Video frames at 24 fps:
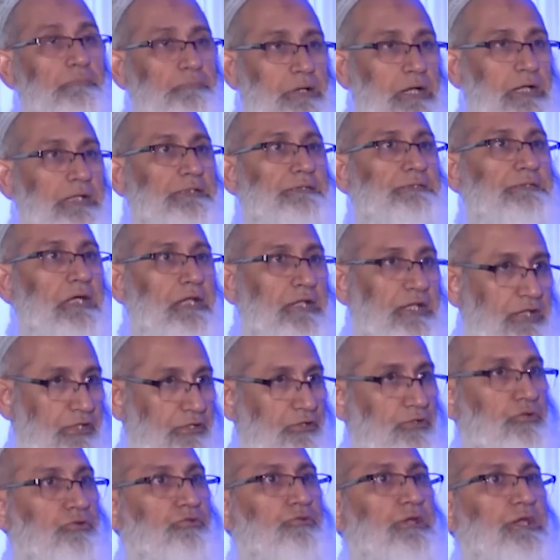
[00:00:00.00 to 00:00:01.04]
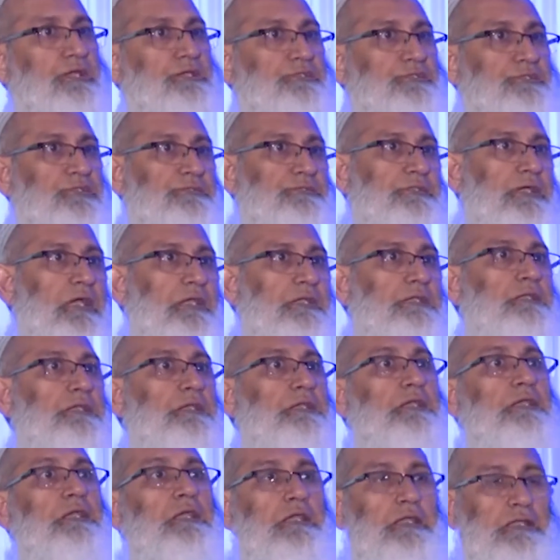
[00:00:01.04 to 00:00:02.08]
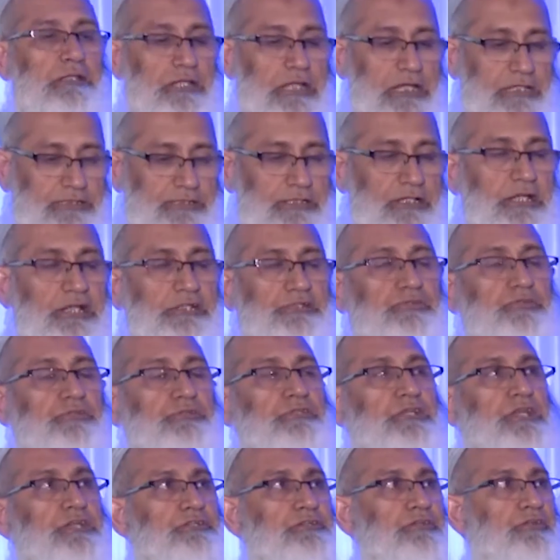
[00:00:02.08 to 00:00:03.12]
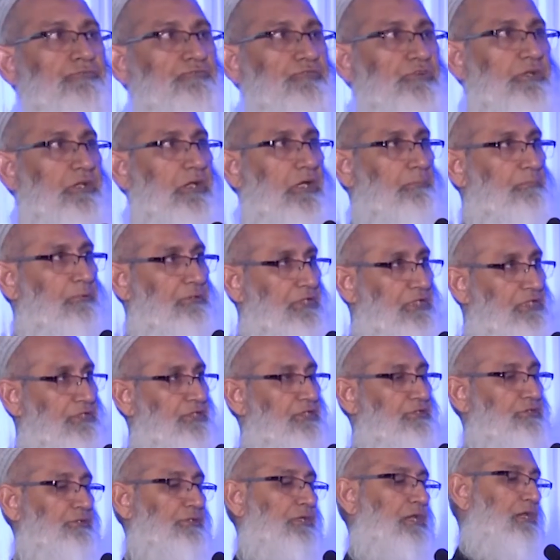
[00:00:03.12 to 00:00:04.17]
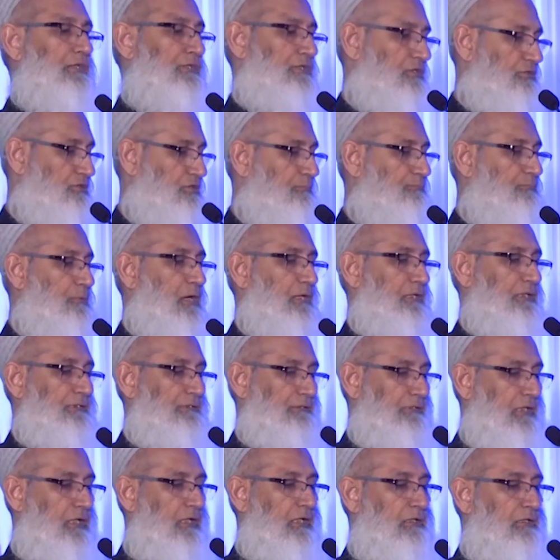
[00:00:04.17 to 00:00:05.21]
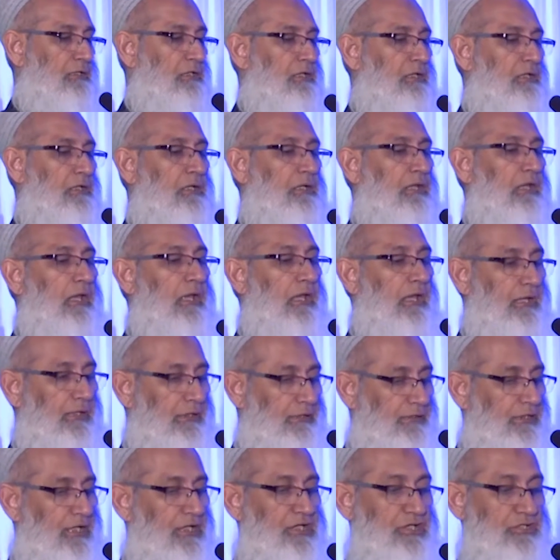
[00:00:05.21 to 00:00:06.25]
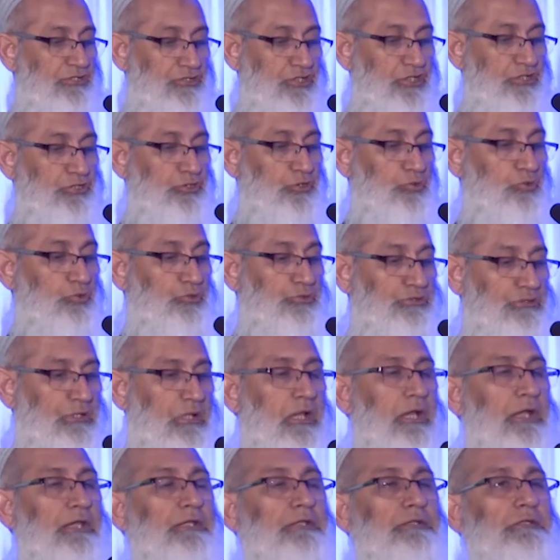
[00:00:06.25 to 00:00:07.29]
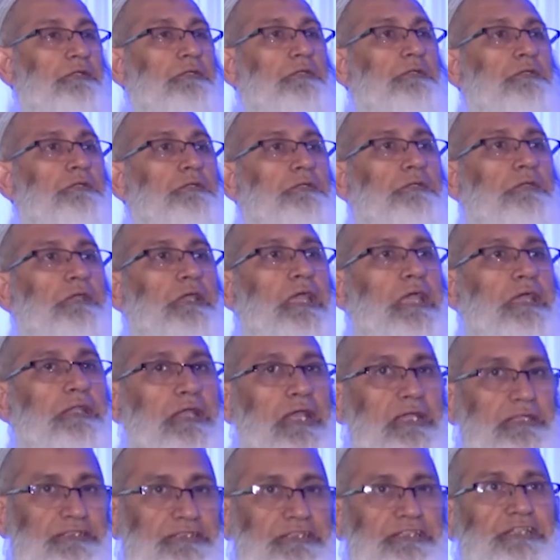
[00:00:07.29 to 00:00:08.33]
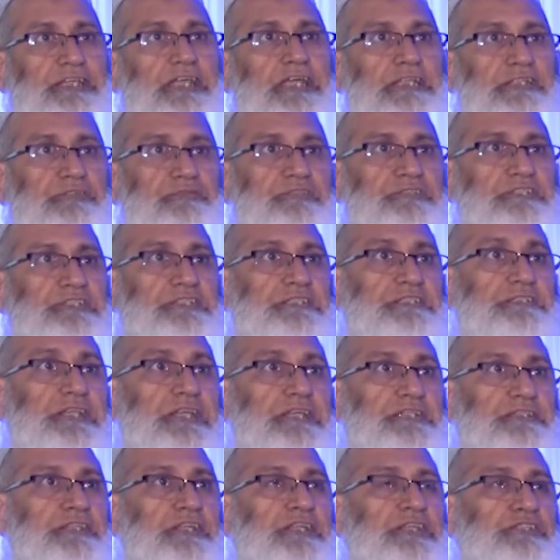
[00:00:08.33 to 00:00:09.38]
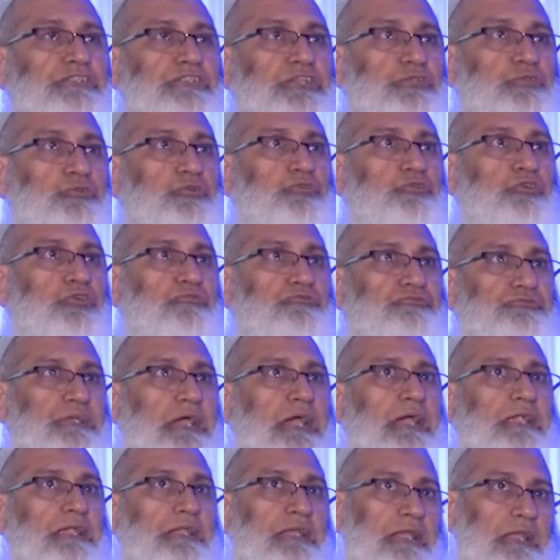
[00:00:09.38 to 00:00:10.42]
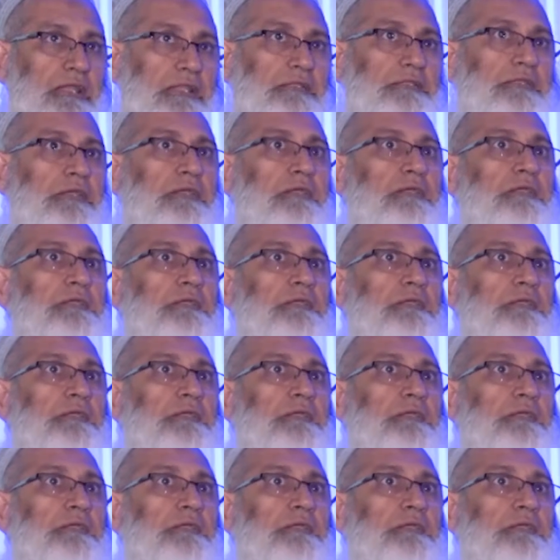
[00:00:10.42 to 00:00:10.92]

Pakistan Endocrine Society, National Association for Diabetes Educators of Pakistan, and then institutes like NICH, which is National Institute of Child Health,